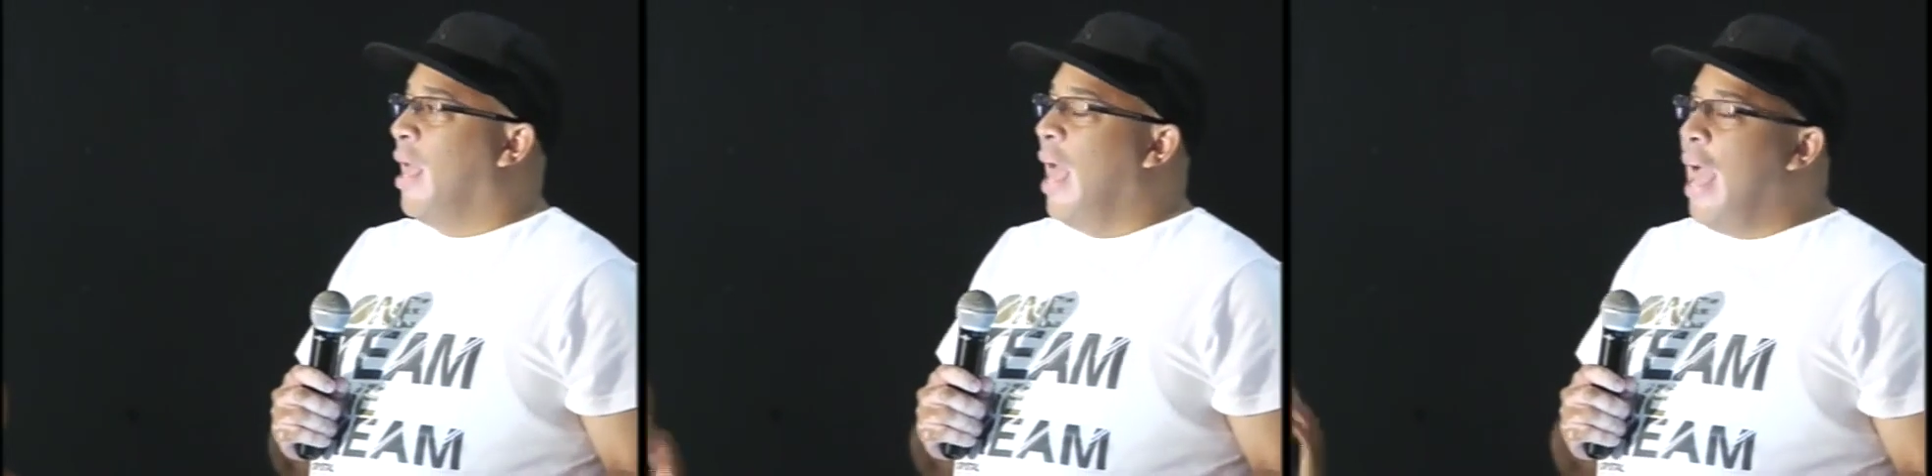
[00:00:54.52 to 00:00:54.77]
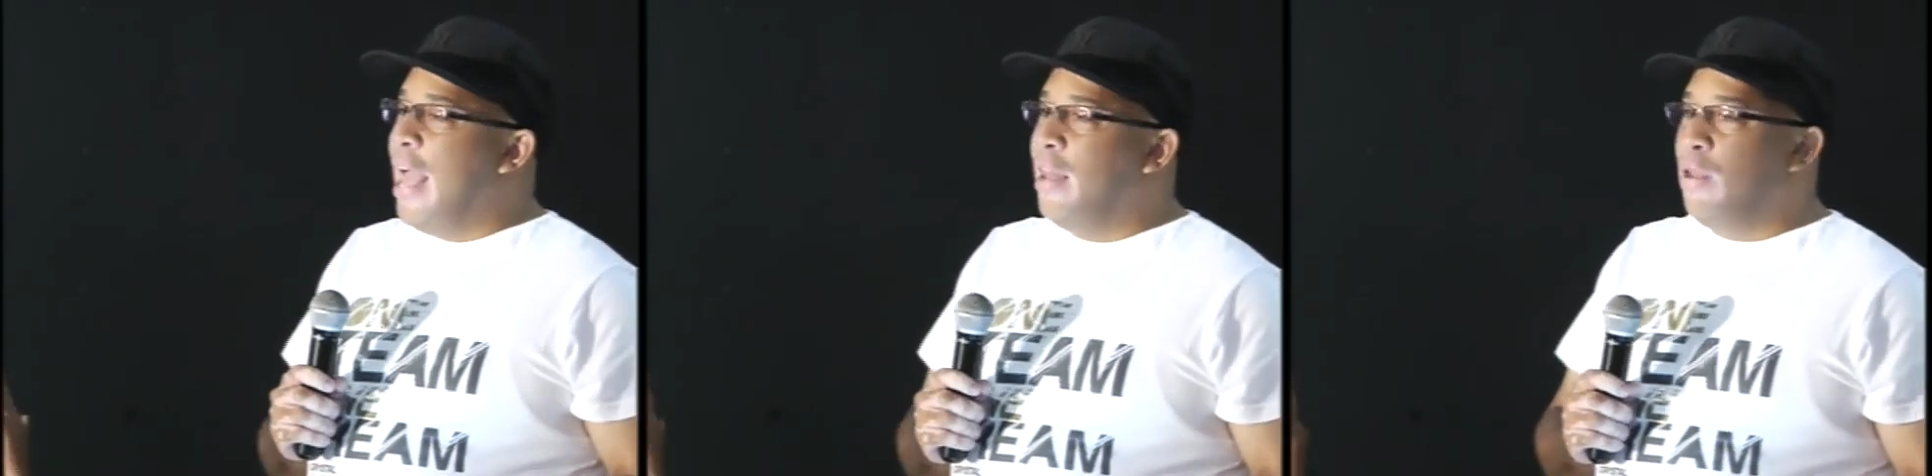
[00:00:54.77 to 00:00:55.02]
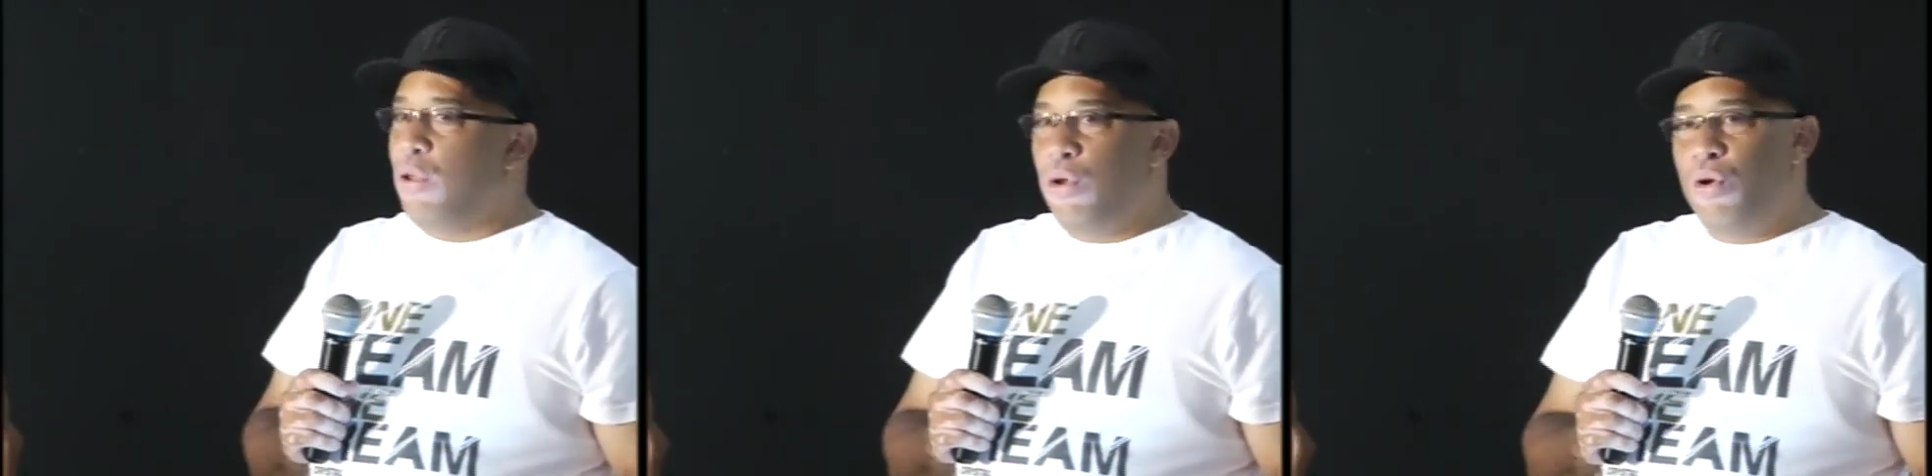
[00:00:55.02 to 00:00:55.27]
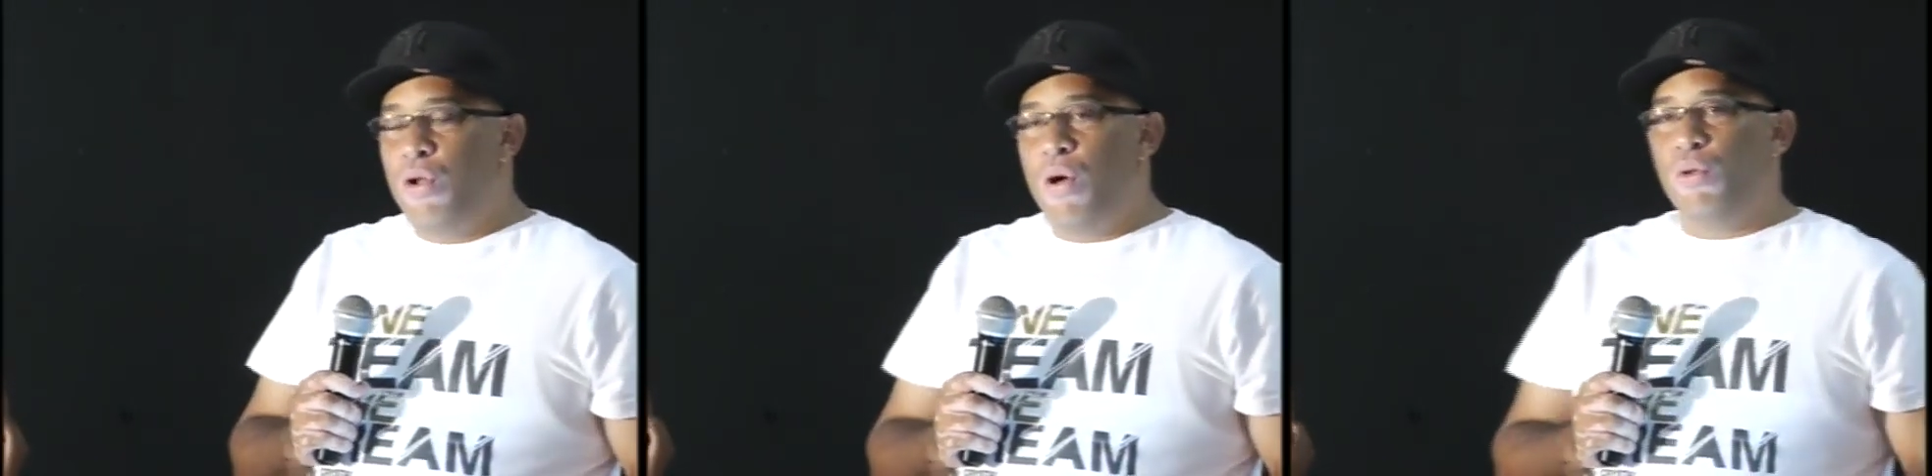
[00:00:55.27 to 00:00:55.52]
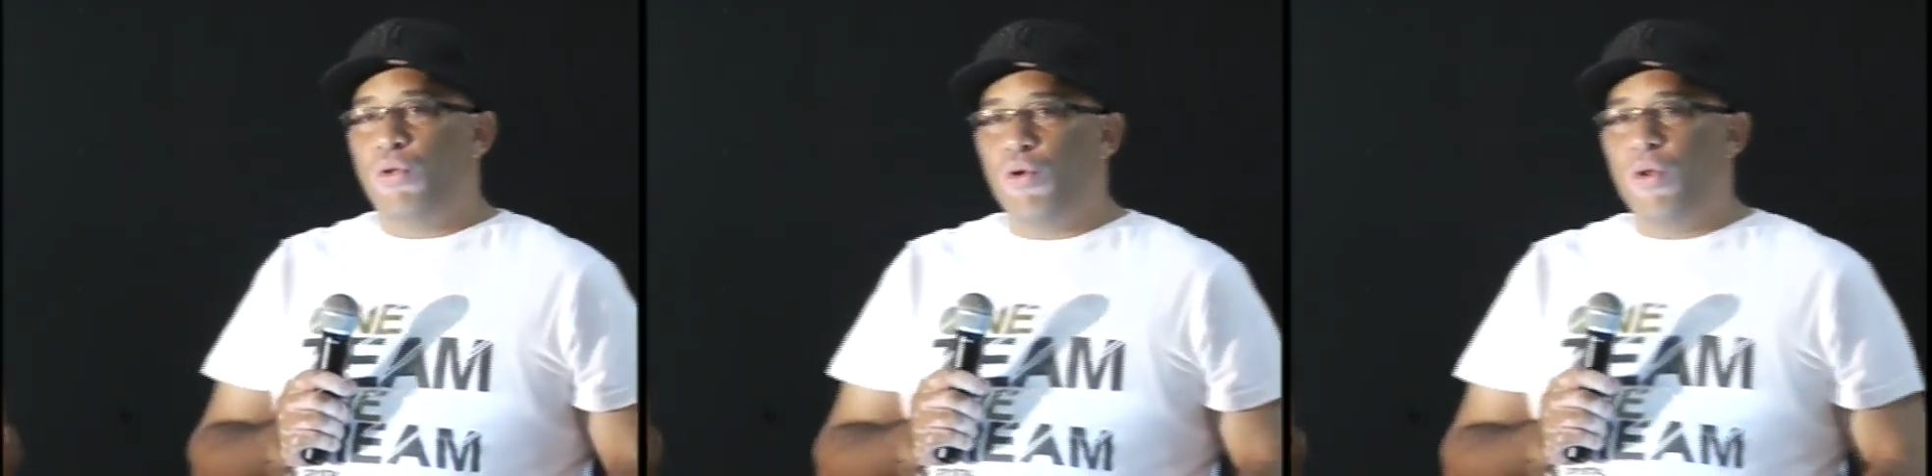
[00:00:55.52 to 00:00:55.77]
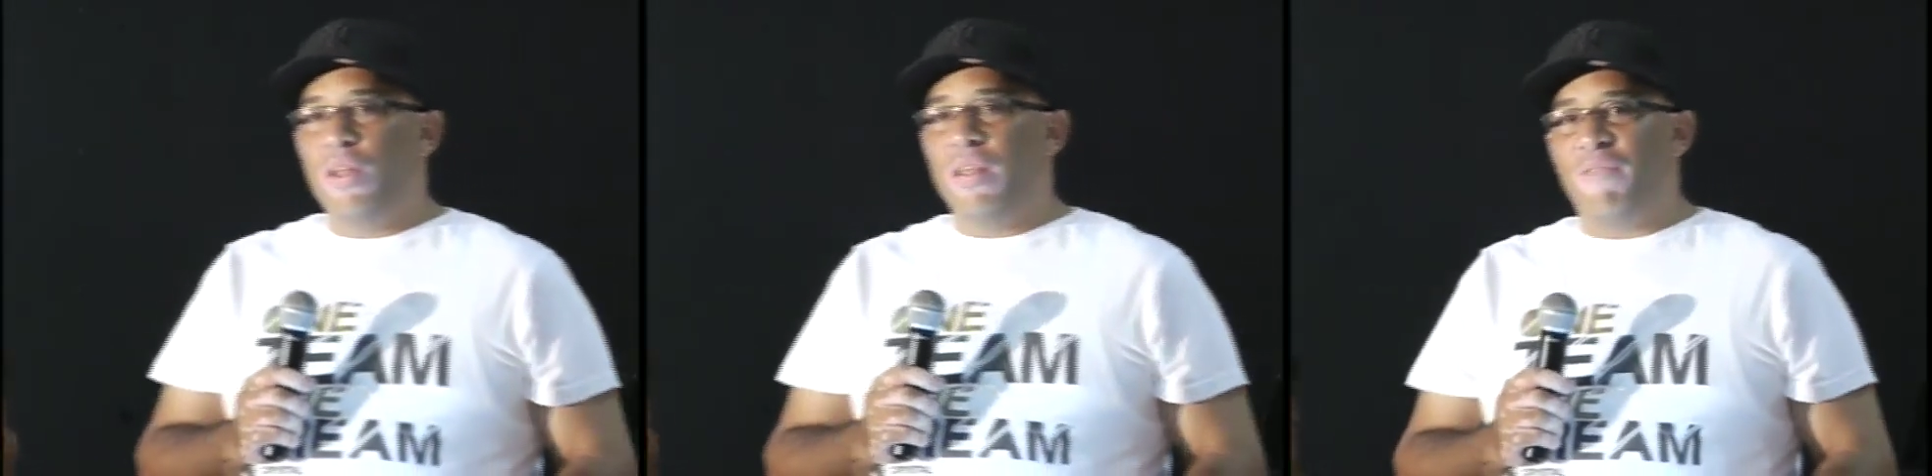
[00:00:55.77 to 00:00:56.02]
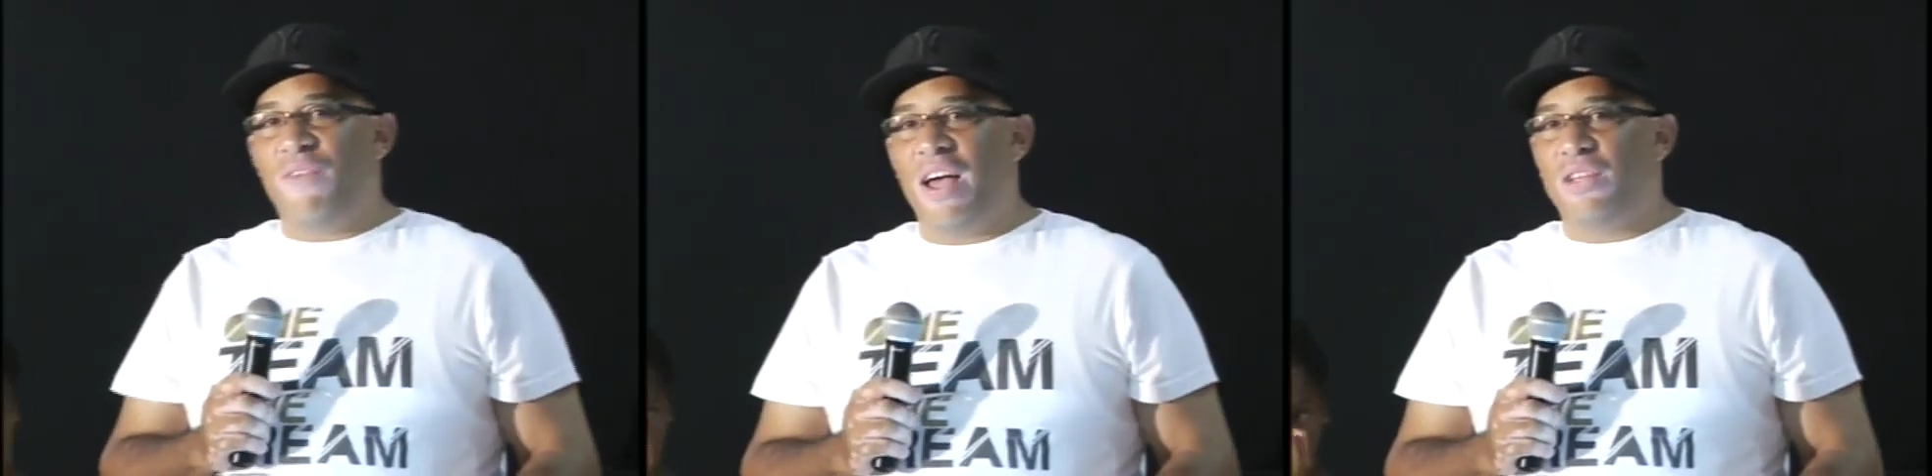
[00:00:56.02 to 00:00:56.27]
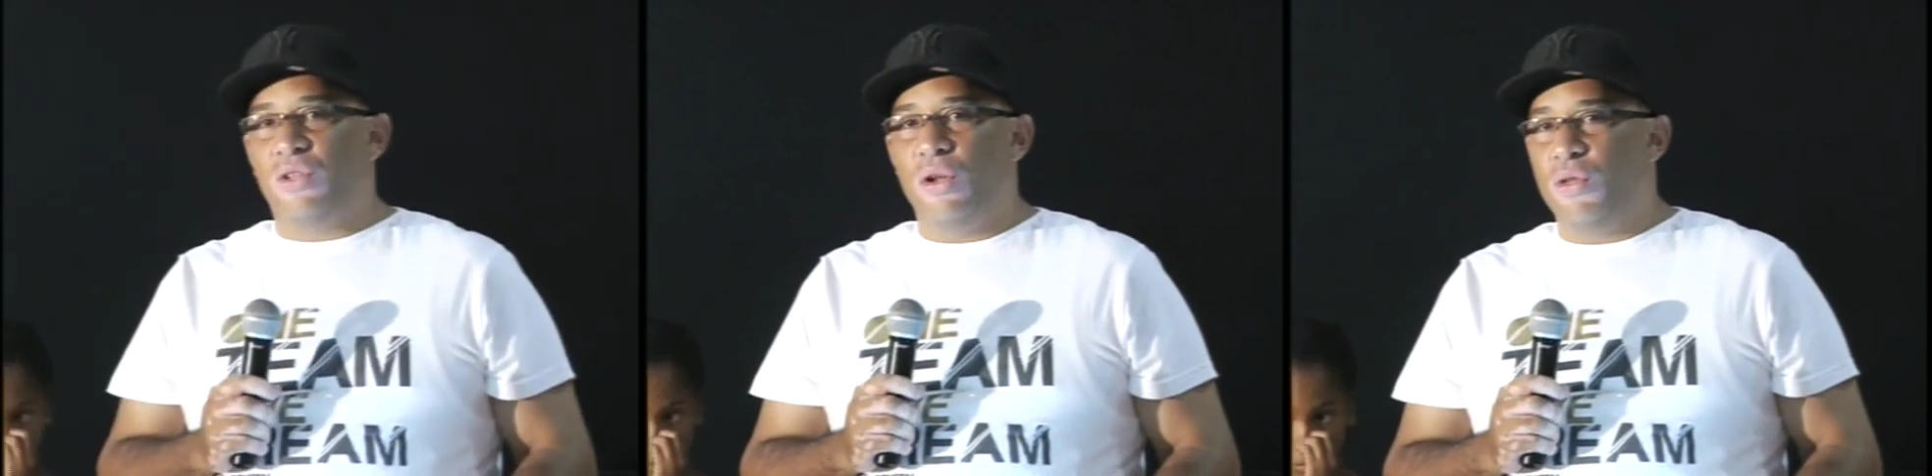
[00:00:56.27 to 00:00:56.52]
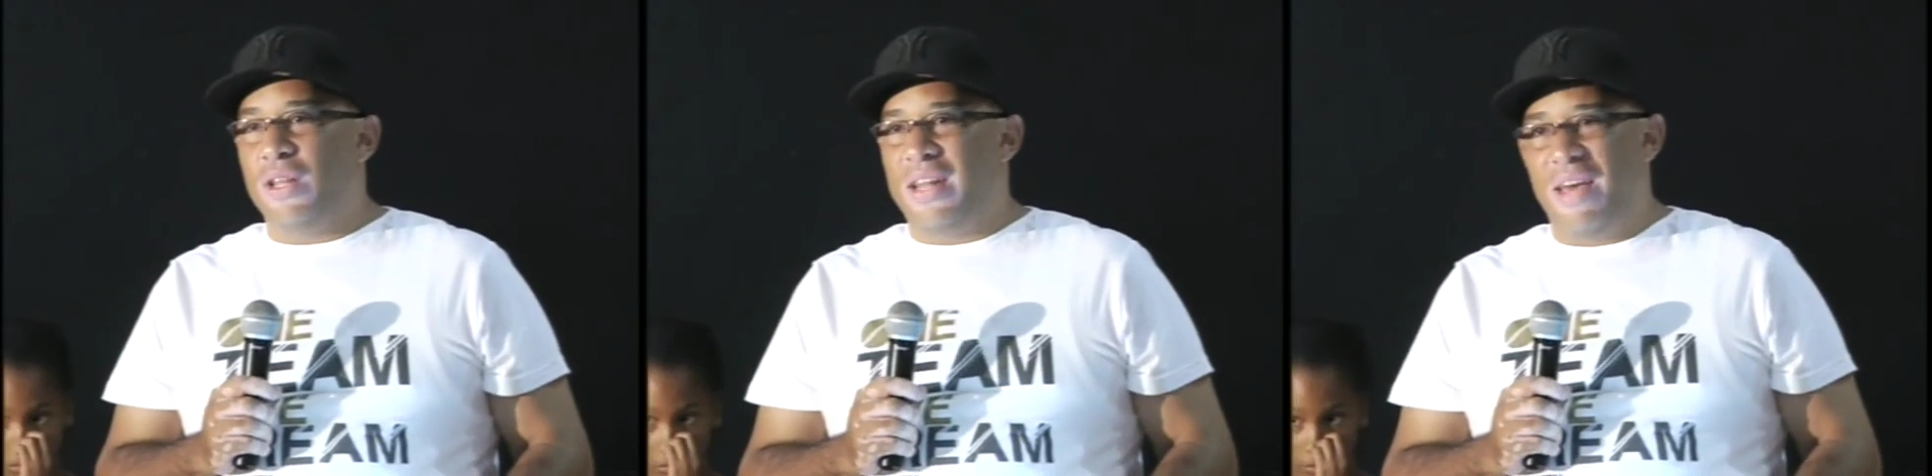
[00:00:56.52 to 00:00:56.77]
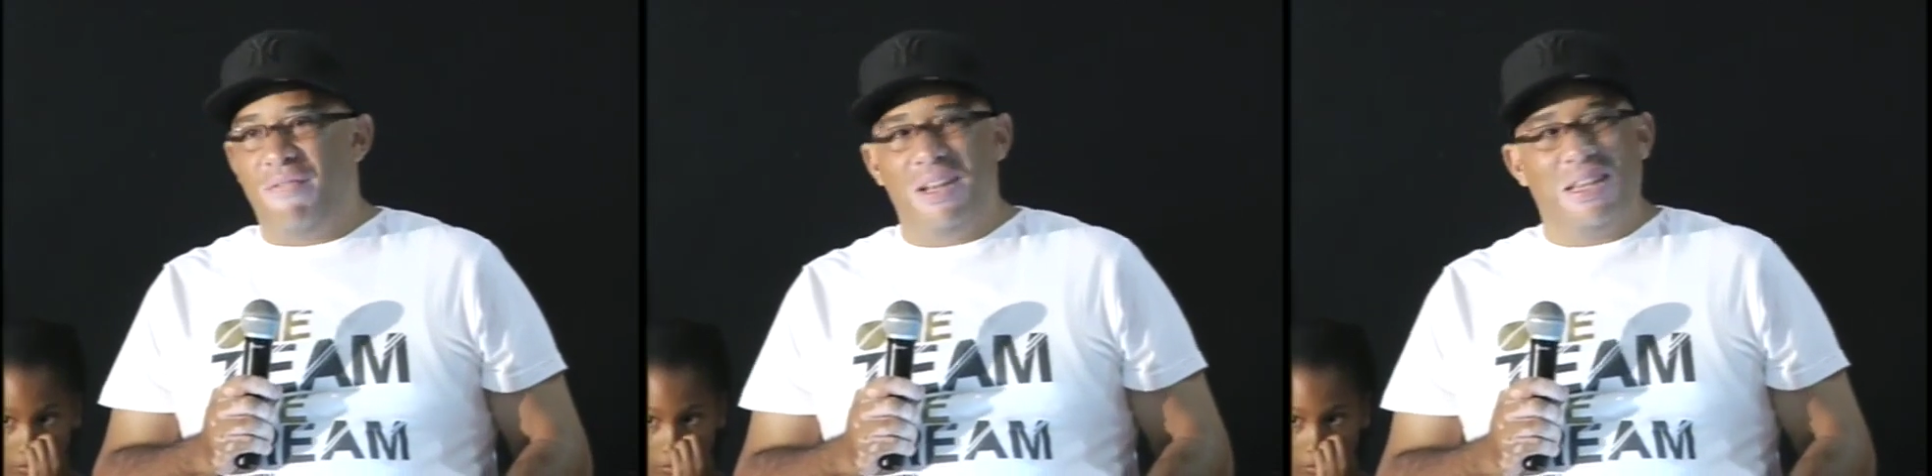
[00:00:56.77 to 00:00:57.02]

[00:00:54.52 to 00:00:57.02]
And you know, during the fast, you know, the devil